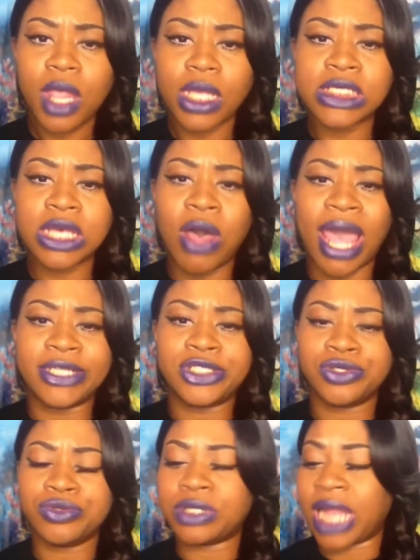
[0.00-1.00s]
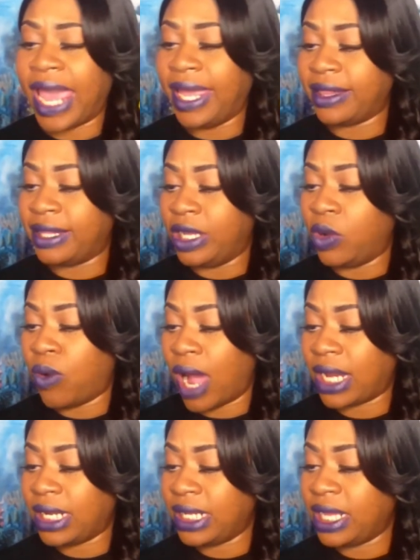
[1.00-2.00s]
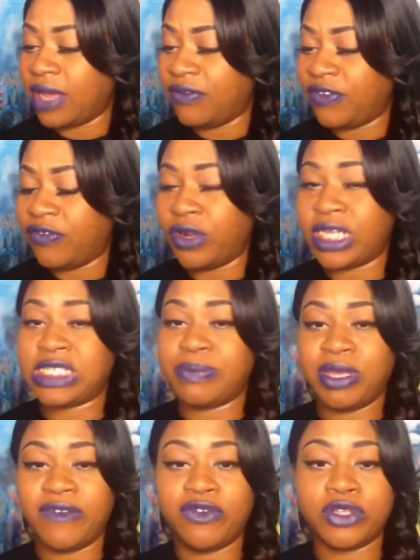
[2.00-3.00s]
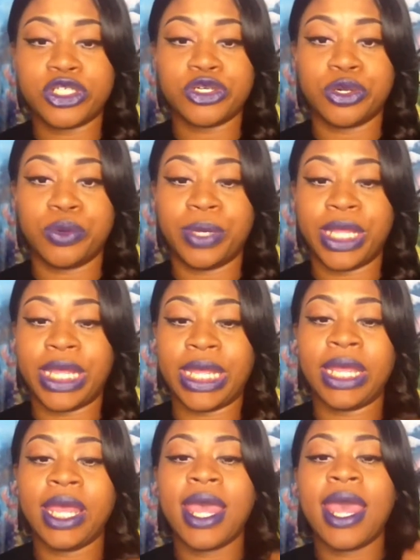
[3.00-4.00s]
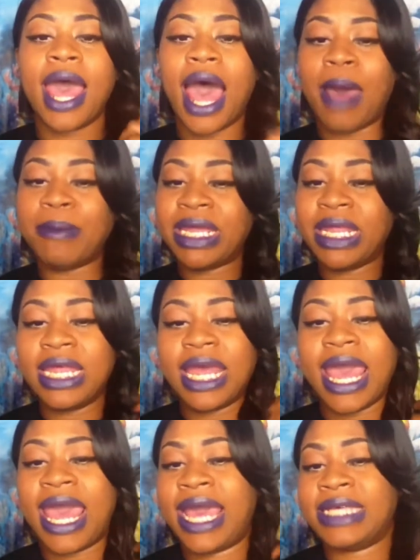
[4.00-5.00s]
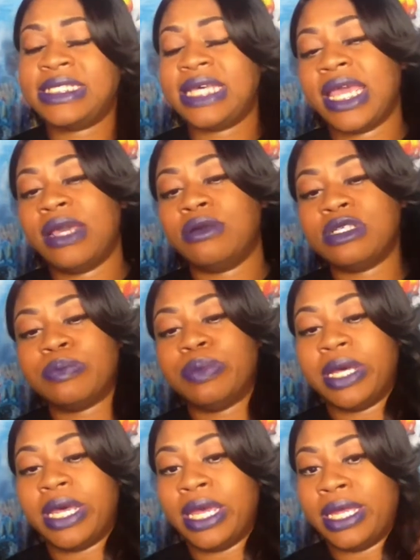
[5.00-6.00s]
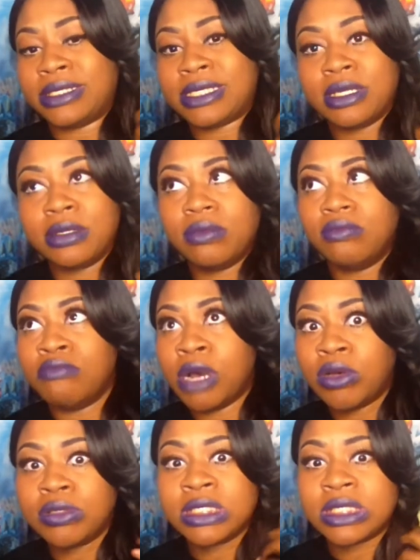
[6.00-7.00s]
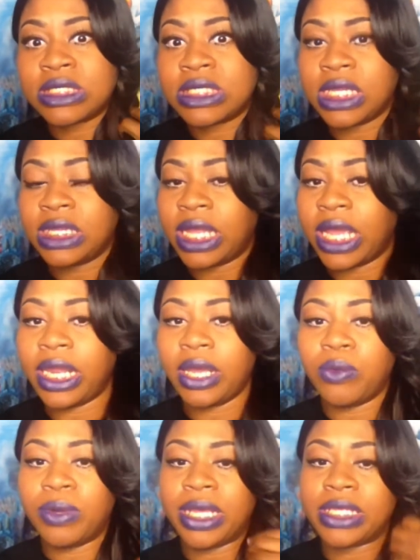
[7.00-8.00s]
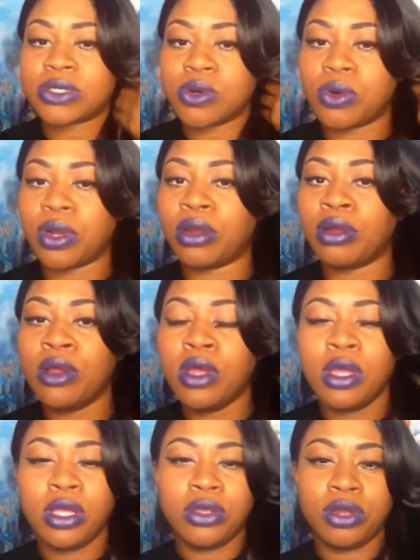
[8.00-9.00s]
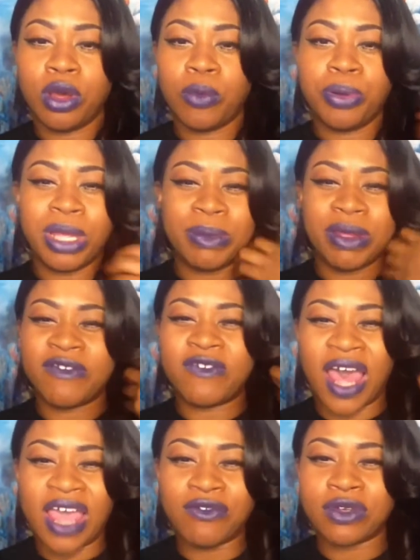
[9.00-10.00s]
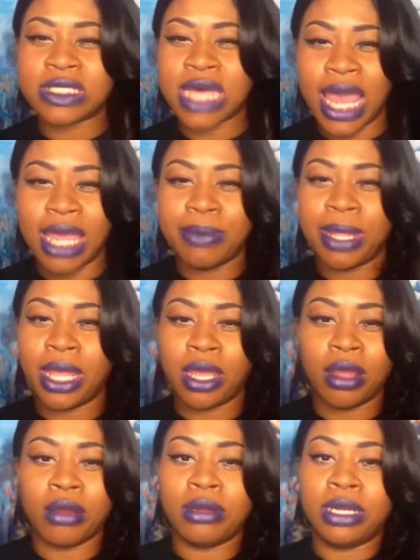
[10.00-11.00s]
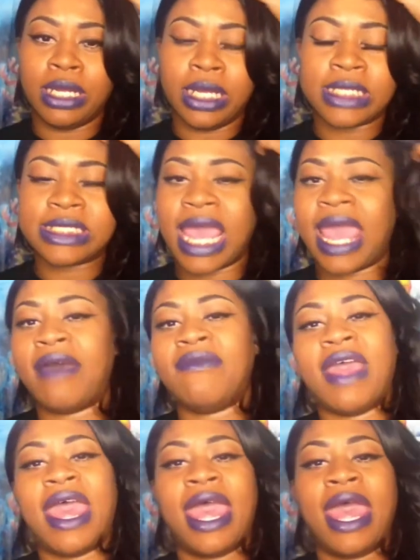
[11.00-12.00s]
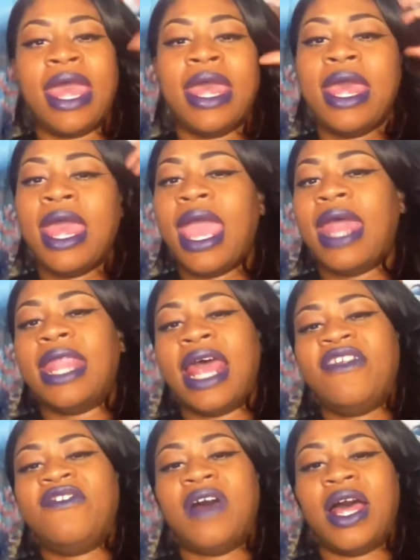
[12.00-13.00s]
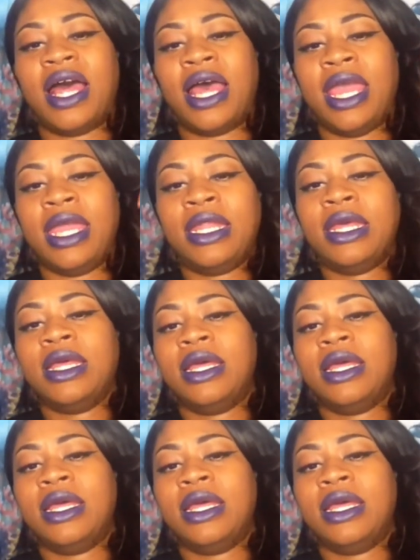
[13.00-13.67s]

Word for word: so I do like the quality of it for it to be a Futura wig. I mean, it has tangles, but most synthetic wigs or you know, premium fiber type hair does have that, and that's fine